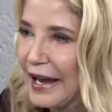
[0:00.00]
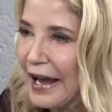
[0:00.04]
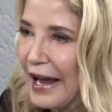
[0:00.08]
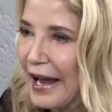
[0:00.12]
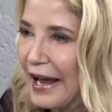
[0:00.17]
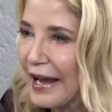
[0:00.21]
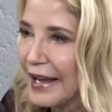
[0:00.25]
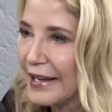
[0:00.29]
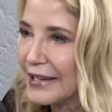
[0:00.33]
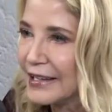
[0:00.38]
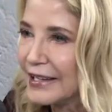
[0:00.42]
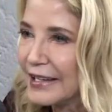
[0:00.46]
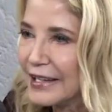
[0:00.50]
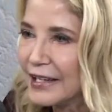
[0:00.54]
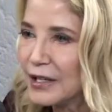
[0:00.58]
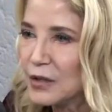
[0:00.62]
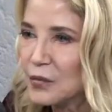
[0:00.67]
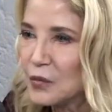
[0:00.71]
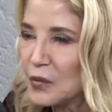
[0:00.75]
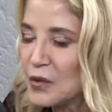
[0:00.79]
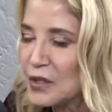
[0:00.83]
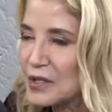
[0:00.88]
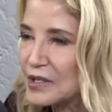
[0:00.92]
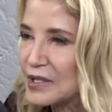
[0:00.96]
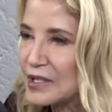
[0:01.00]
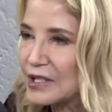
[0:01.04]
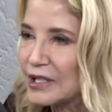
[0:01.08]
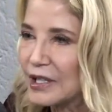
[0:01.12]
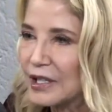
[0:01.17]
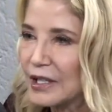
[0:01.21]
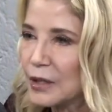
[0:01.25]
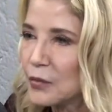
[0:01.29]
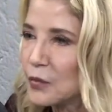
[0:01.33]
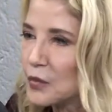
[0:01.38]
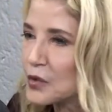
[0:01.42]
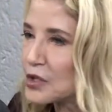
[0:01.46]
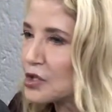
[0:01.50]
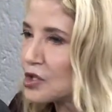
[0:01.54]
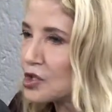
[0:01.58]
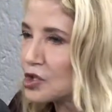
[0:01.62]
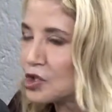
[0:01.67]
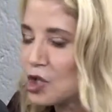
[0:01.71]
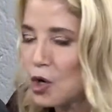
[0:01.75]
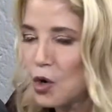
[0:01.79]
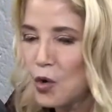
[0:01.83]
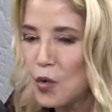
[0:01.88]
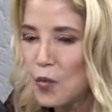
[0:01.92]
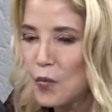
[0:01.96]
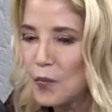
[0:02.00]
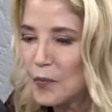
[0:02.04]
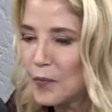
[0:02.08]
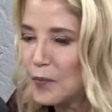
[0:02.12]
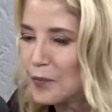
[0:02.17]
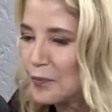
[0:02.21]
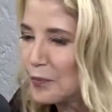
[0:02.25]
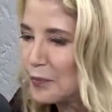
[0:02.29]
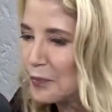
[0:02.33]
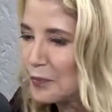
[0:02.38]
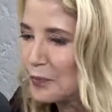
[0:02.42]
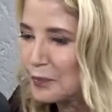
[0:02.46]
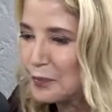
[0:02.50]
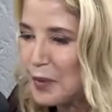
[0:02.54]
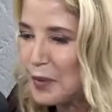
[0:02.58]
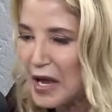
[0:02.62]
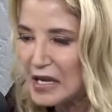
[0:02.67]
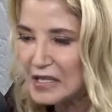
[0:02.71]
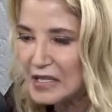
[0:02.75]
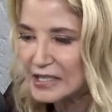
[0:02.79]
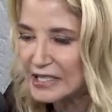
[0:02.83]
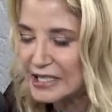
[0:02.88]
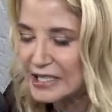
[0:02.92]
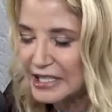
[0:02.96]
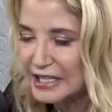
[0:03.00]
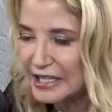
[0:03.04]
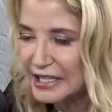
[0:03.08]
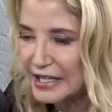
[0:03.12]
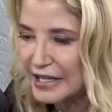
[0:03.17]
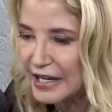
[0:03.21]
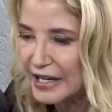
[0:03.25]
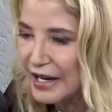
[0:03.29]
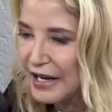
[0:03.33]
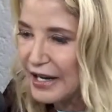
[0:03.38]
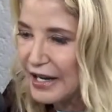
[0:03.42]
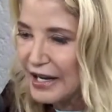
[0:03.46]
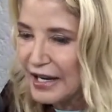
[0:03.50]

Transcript: And it was so buzzy,